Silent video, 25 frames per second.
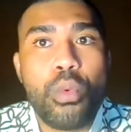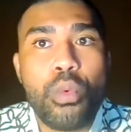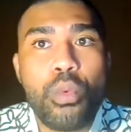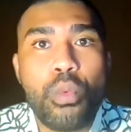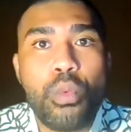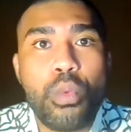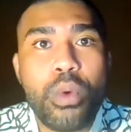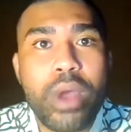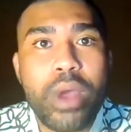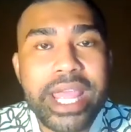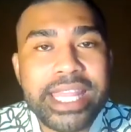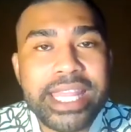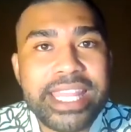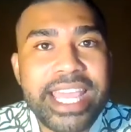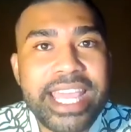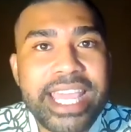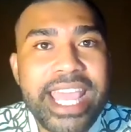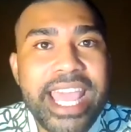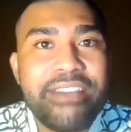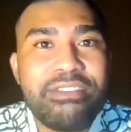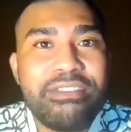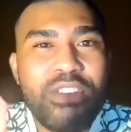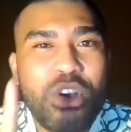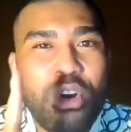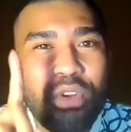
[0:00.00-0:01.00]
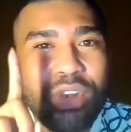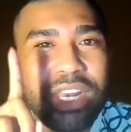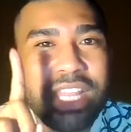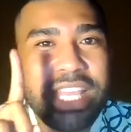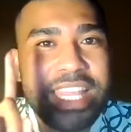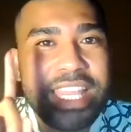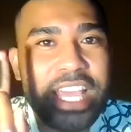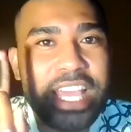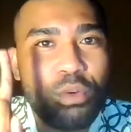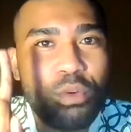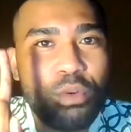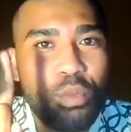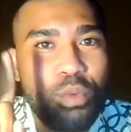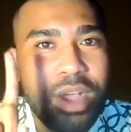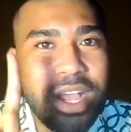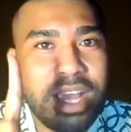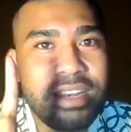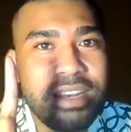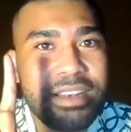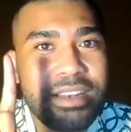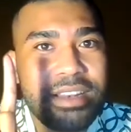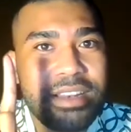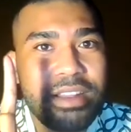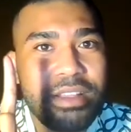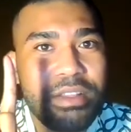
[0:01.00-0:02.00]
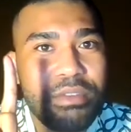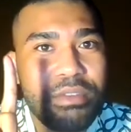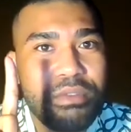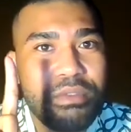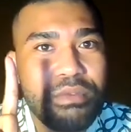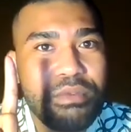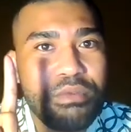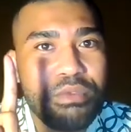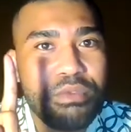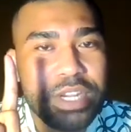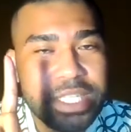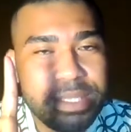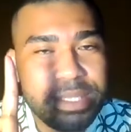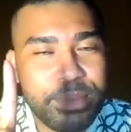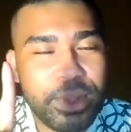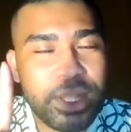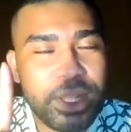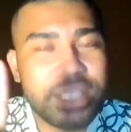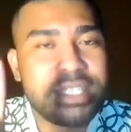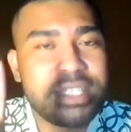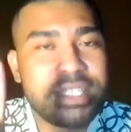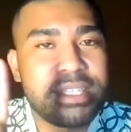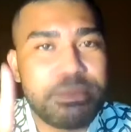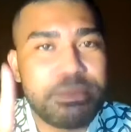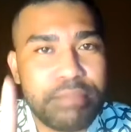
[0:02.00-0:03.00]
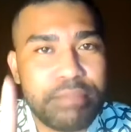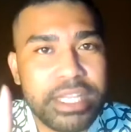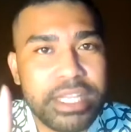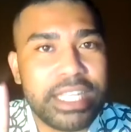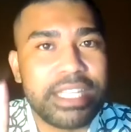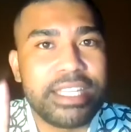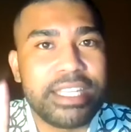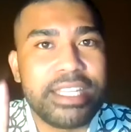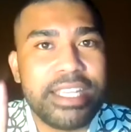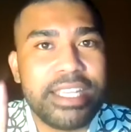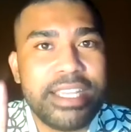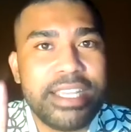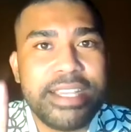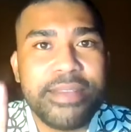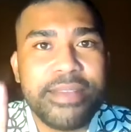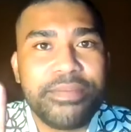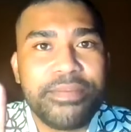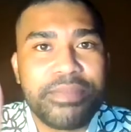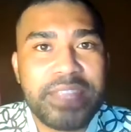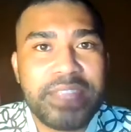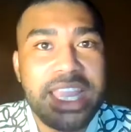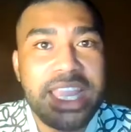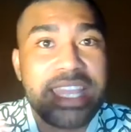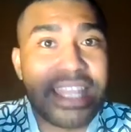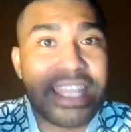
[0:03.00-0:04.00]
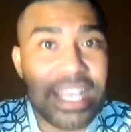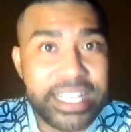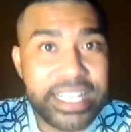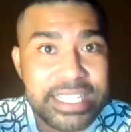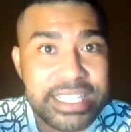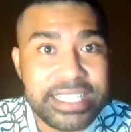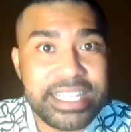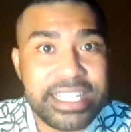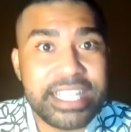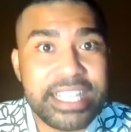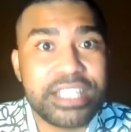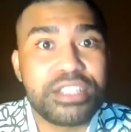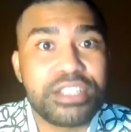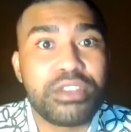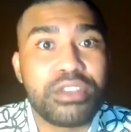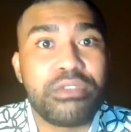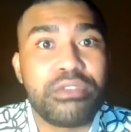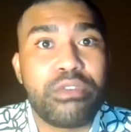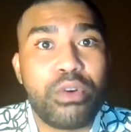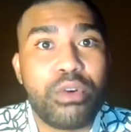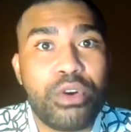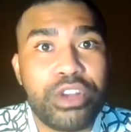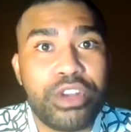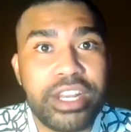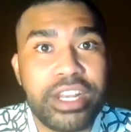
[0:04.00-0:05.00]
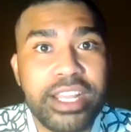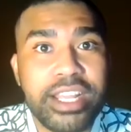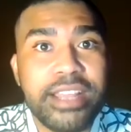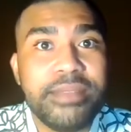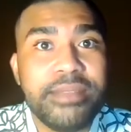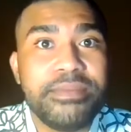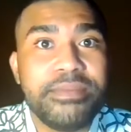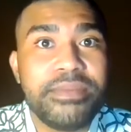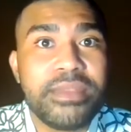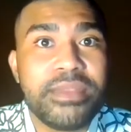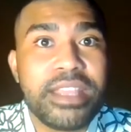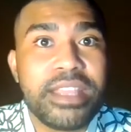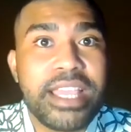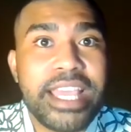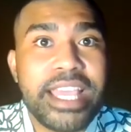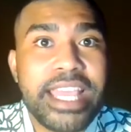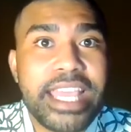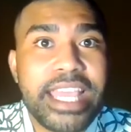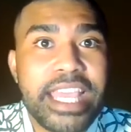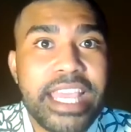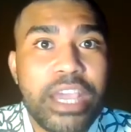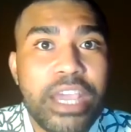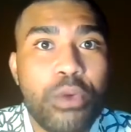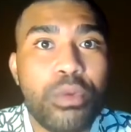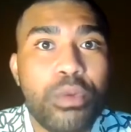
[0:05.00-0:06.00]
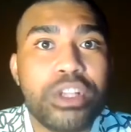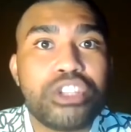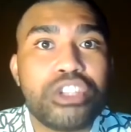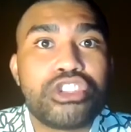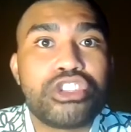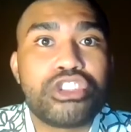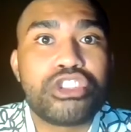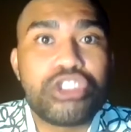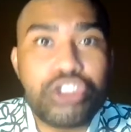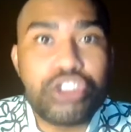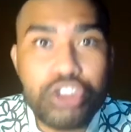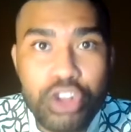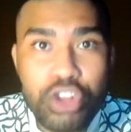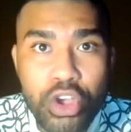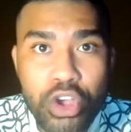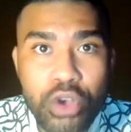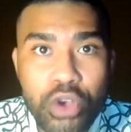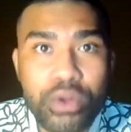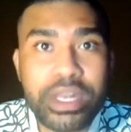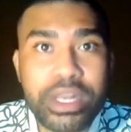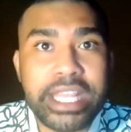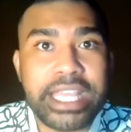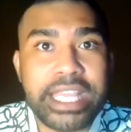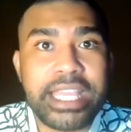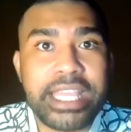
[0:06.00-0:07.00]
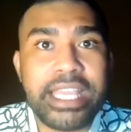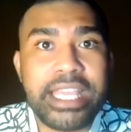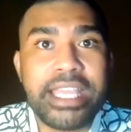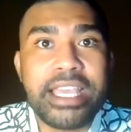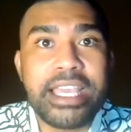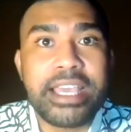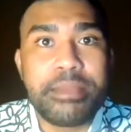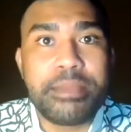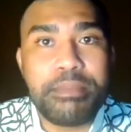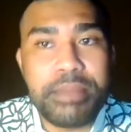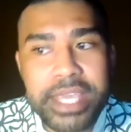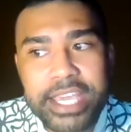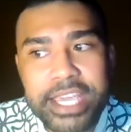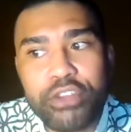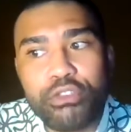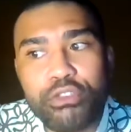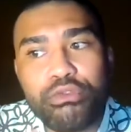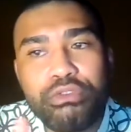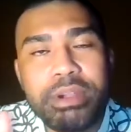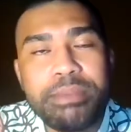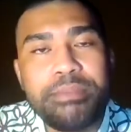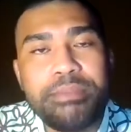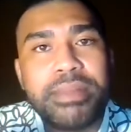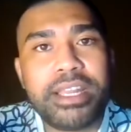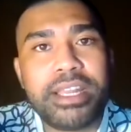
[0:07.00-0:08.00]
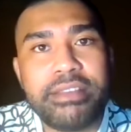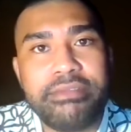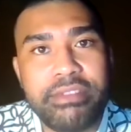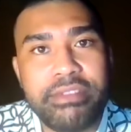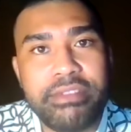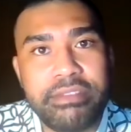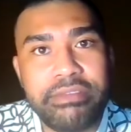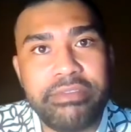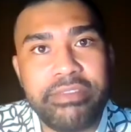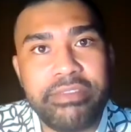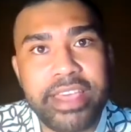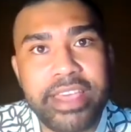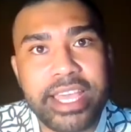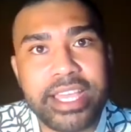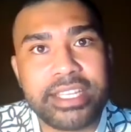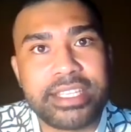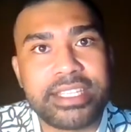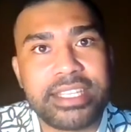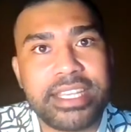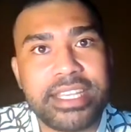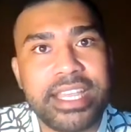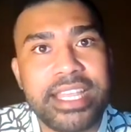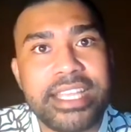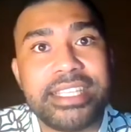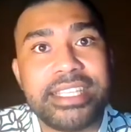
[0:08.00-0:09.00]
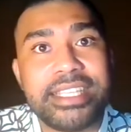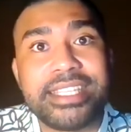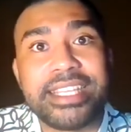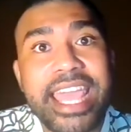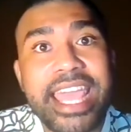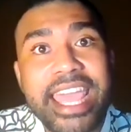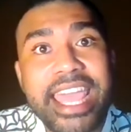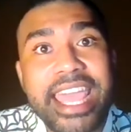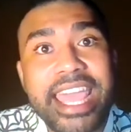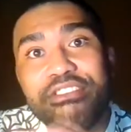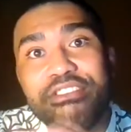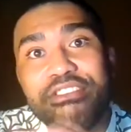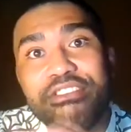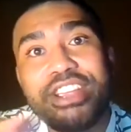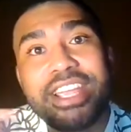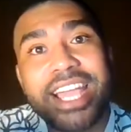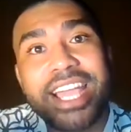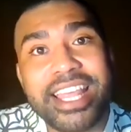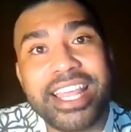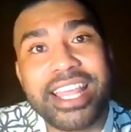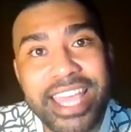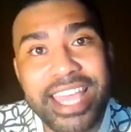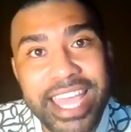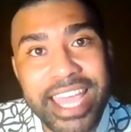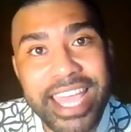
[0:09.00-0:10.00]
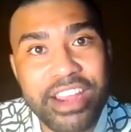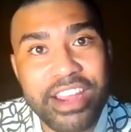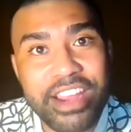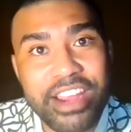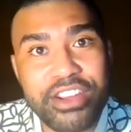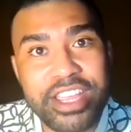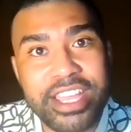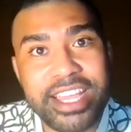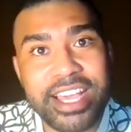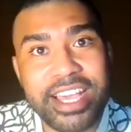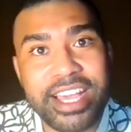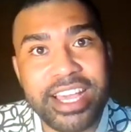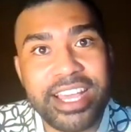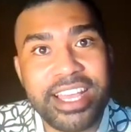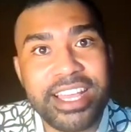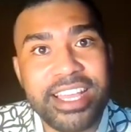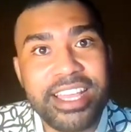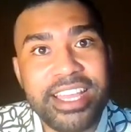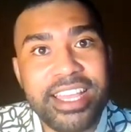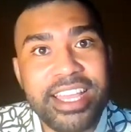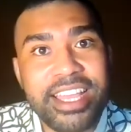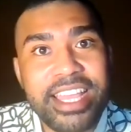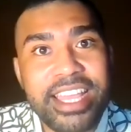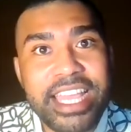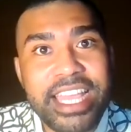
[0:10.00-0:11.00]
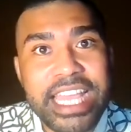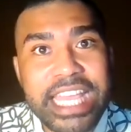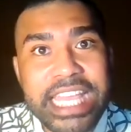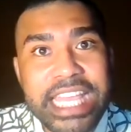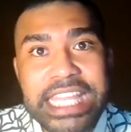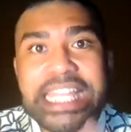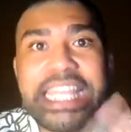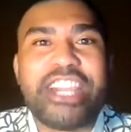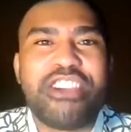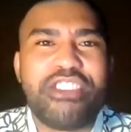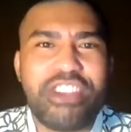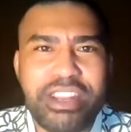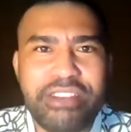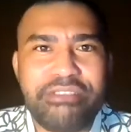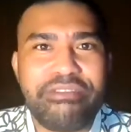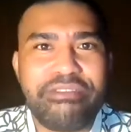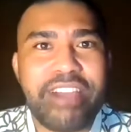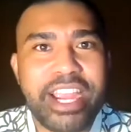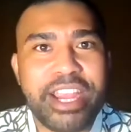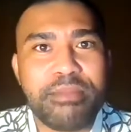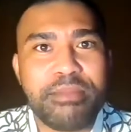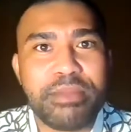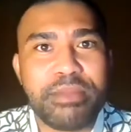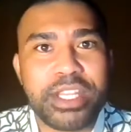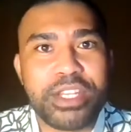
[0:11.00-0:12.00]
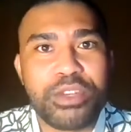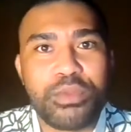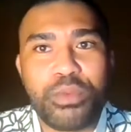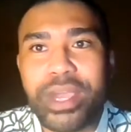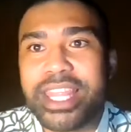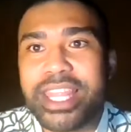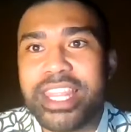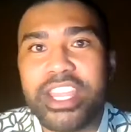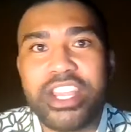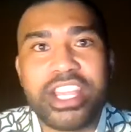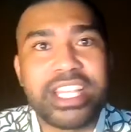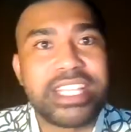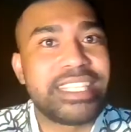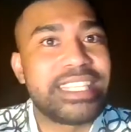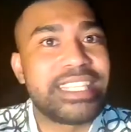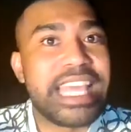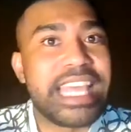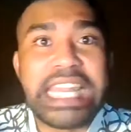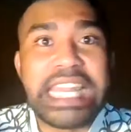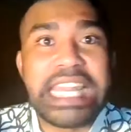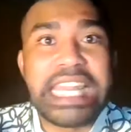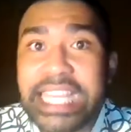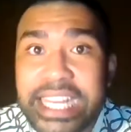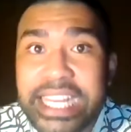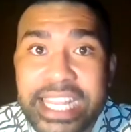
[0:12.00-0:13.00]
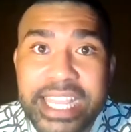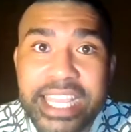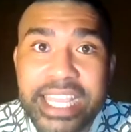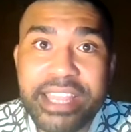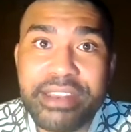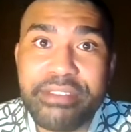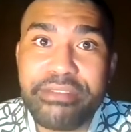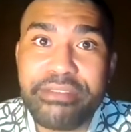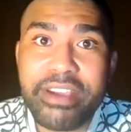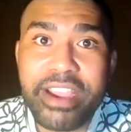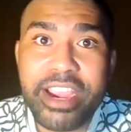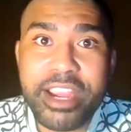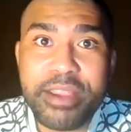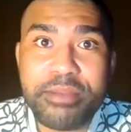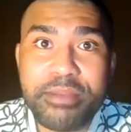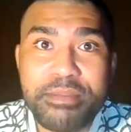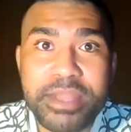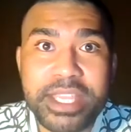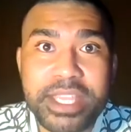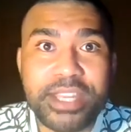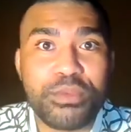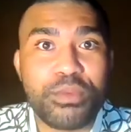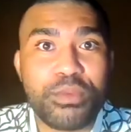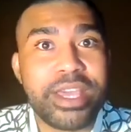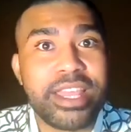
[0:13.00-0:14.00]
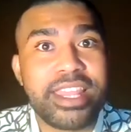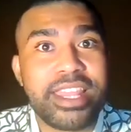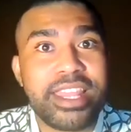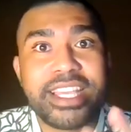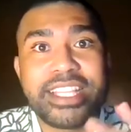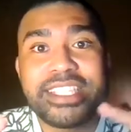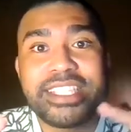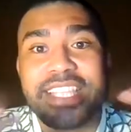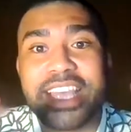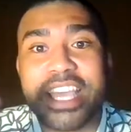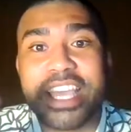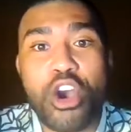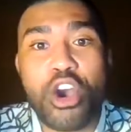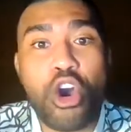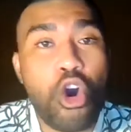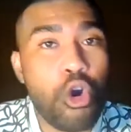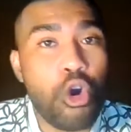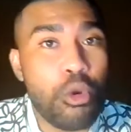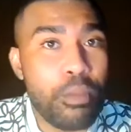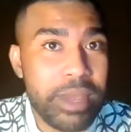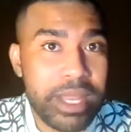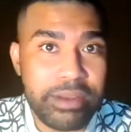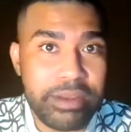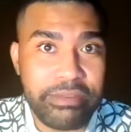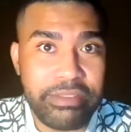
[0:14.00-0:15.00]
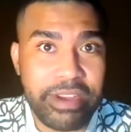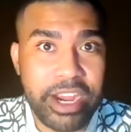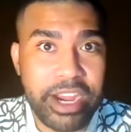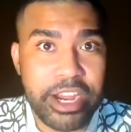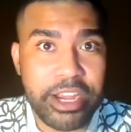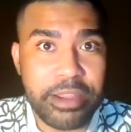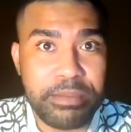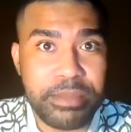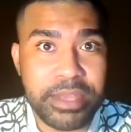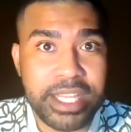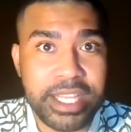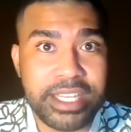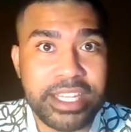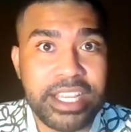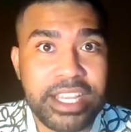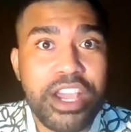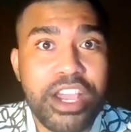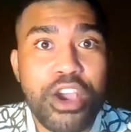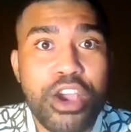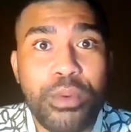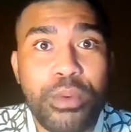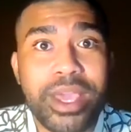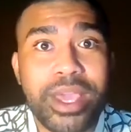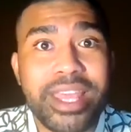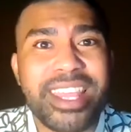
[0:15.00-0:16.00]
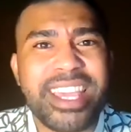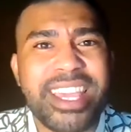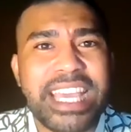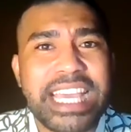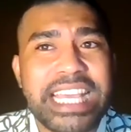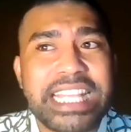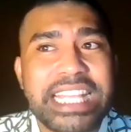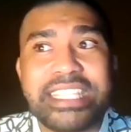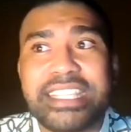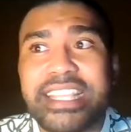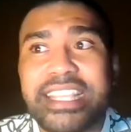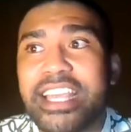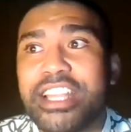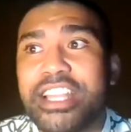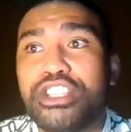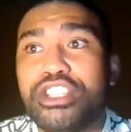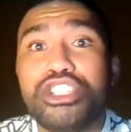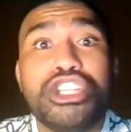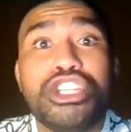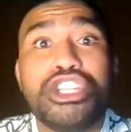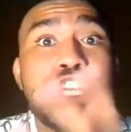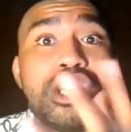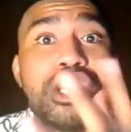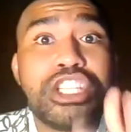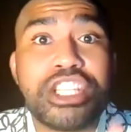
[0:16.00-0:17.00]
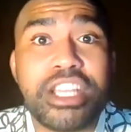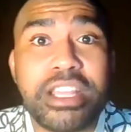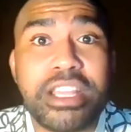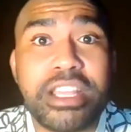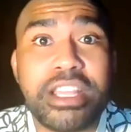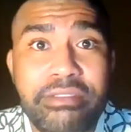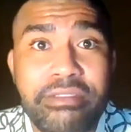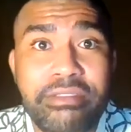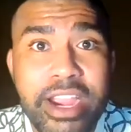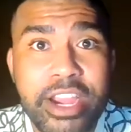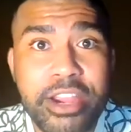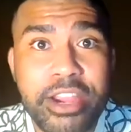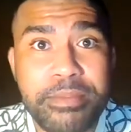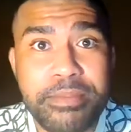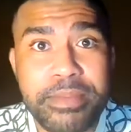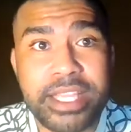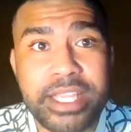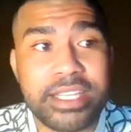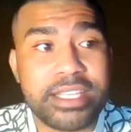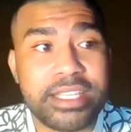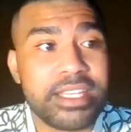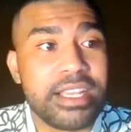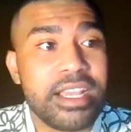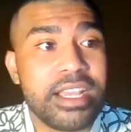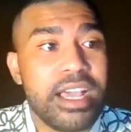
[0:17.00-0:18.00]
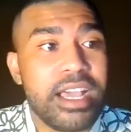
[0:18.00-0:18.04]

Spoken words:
When they have only that one responsibility and that sense of order, it will slowly be a ripple of effect into every other area in their environment, whether it's their learning environment, whether it's their home environment, whether it's their church environment,